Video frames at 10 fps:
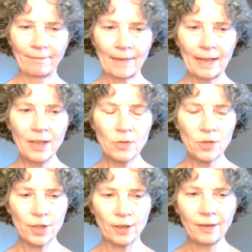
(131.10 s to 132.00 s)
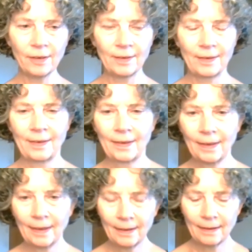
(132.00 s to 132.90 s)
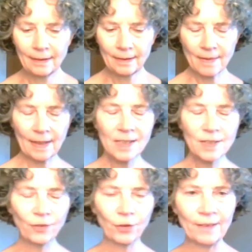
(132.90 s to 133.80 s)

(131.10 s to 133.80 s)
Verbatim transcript: Thank you, Cheryl. Thanks for